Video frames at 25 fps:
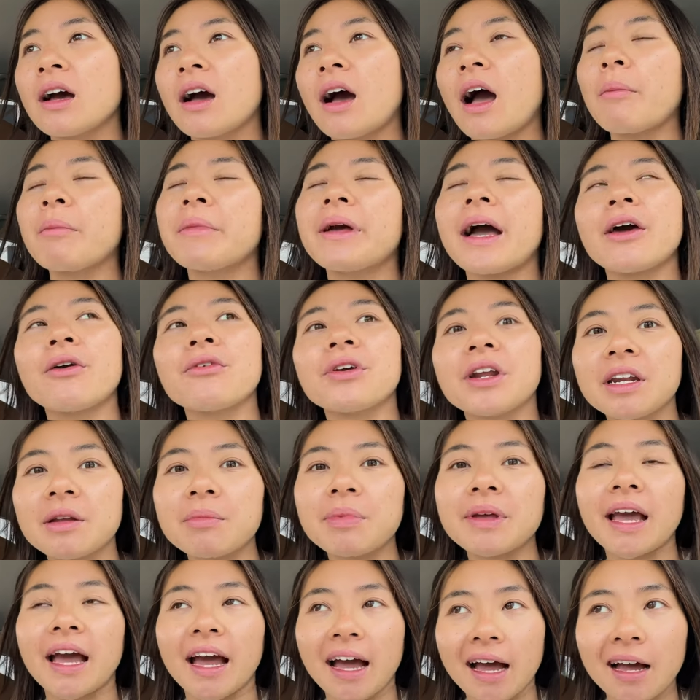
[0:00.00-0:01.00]
I mean, I don't need to
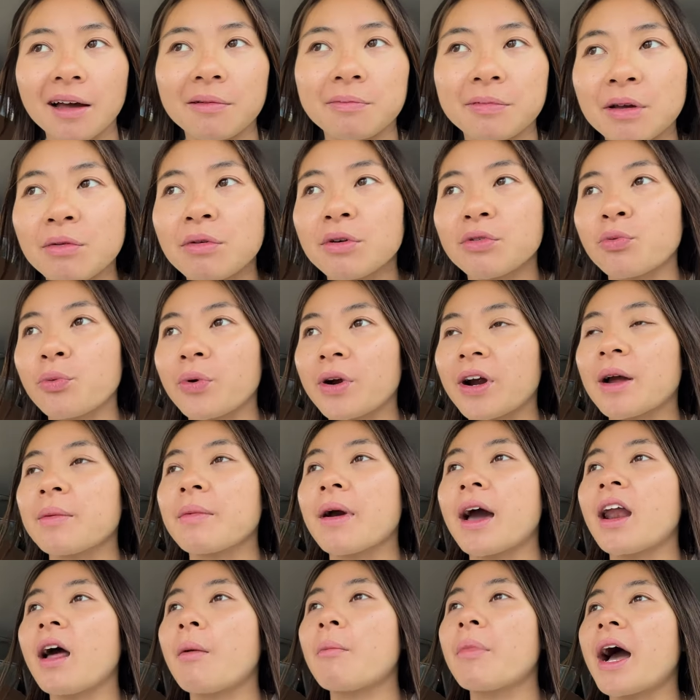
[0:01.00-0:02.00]
be happy with where I'm
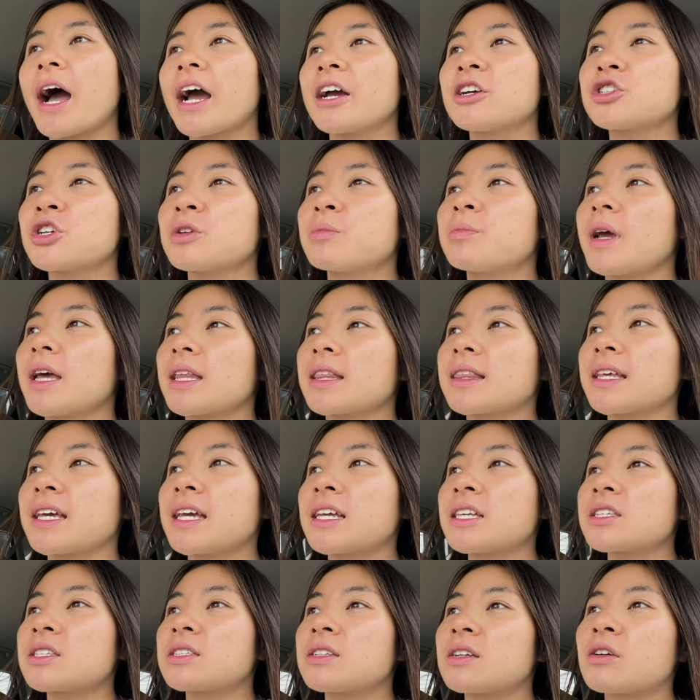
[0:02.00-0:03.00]
at, but I should be at
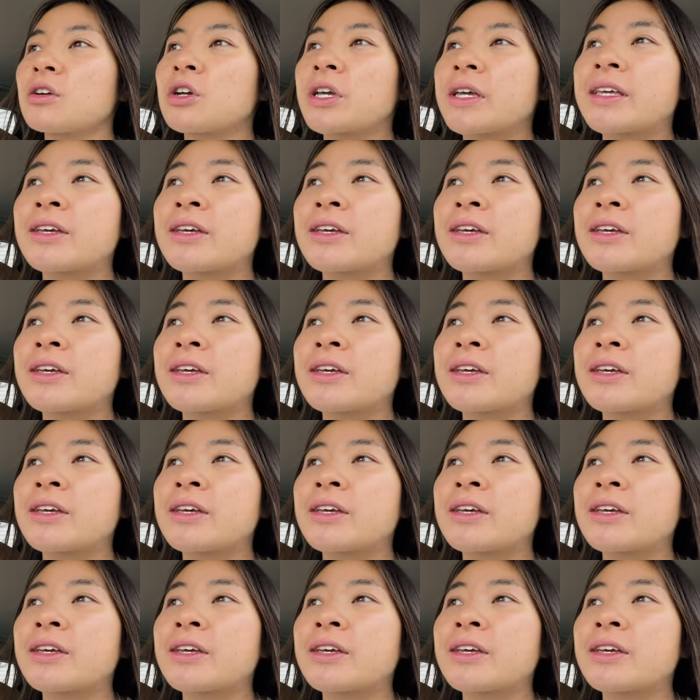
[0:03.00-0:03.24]
least